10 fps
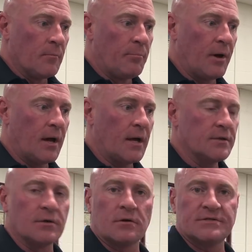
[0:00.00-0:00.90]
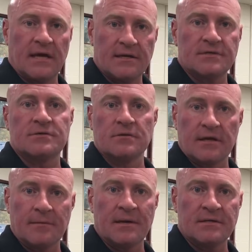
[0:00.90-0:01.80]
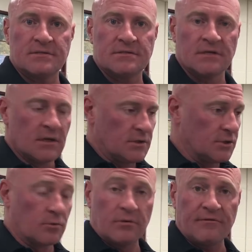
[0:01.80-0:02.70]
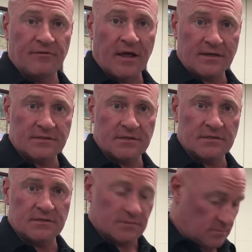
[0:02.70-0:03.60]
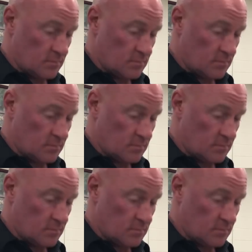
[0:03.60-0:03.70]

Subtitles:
but your tendons, your ligaments, your reflexes,